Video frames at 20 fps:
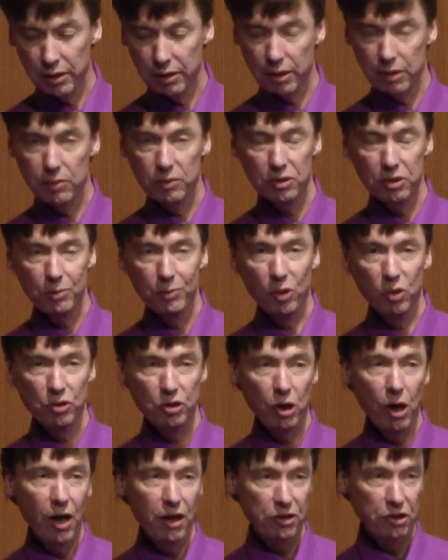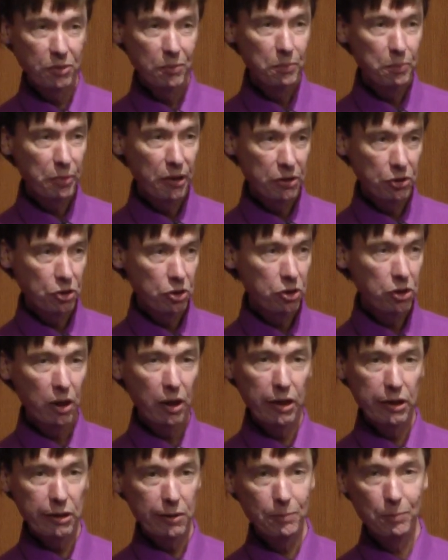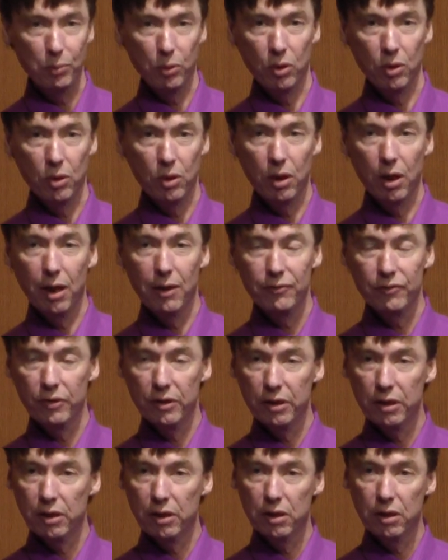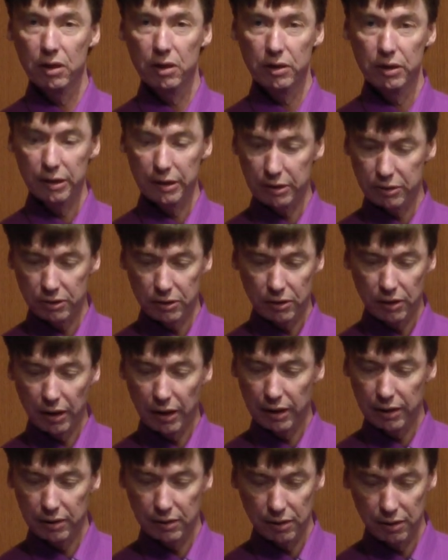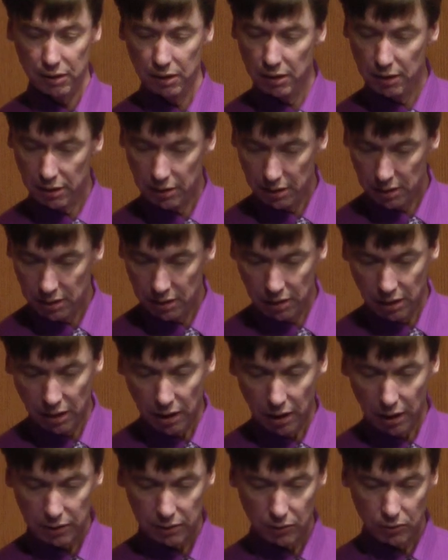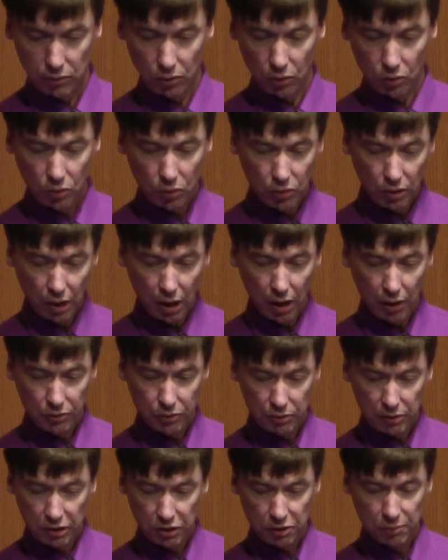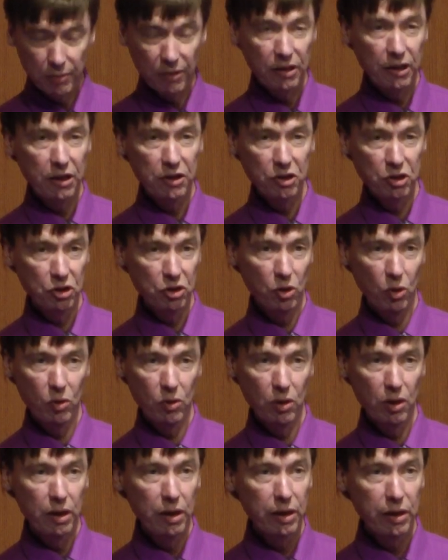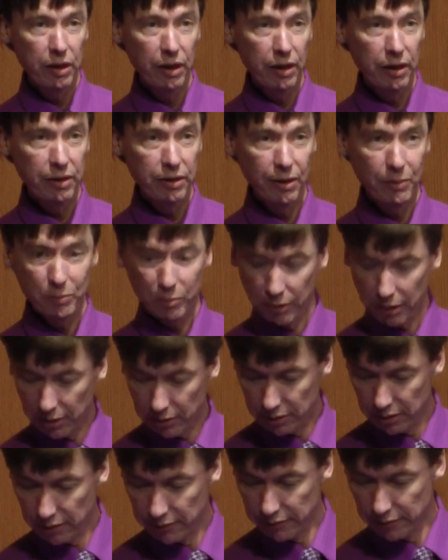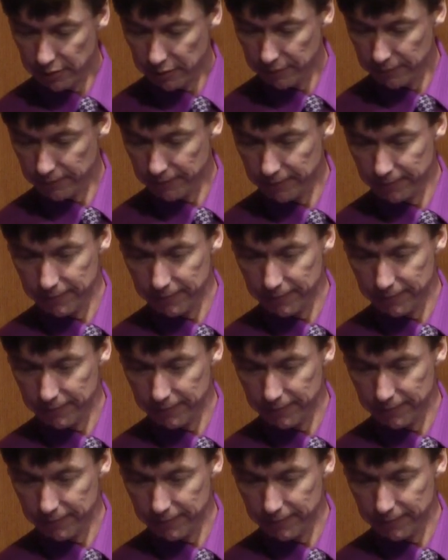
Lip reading: I thought it was the most awesome picture I could pull off of the internet. I don't know who the author is, but I stole it and I'm proud of it.